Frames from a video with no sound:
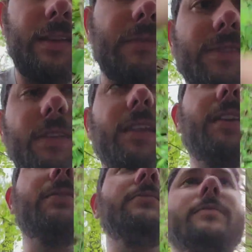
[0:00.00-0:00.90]
he was
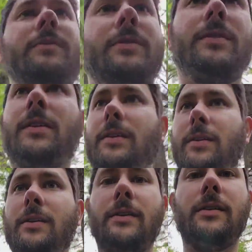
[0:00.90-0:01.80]
alone.
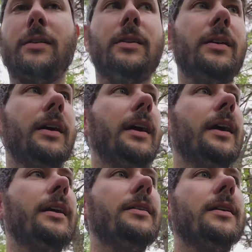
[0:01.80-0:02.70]

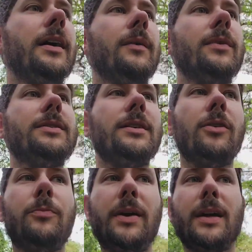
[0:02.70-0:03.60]
And I went to
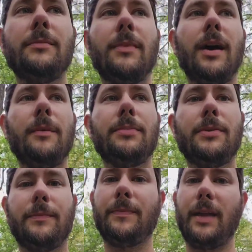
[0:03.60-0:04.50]
go pick him up
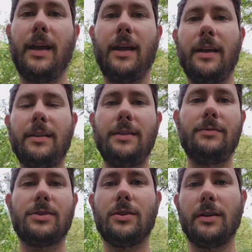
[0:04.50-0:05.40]
and
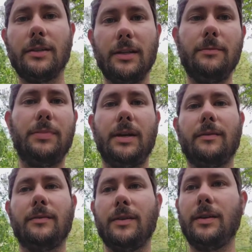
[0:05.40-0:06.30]
he started
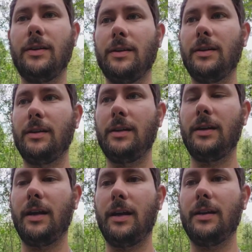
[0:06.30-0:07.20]
limping
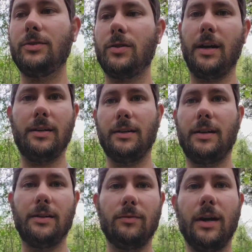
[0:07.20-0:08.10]
and trying to
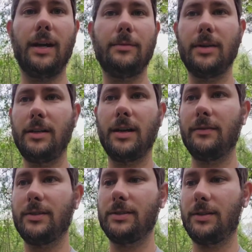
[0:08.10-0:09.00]
get away, but he
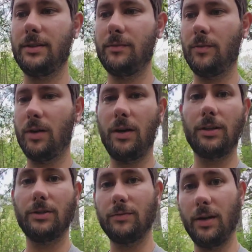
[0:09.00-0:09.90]
obviously couldn't
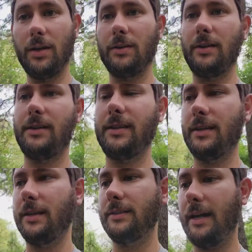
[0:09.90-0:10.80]
walk or run or
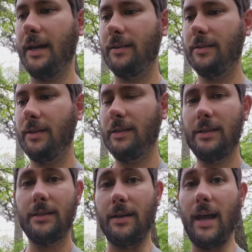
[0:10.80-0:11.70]
anything like that.
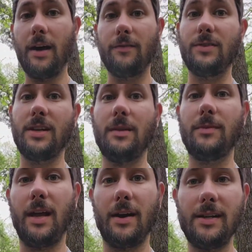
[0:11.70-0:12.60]
Now, if you set
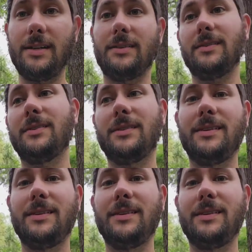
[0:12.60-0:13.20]
him down, he can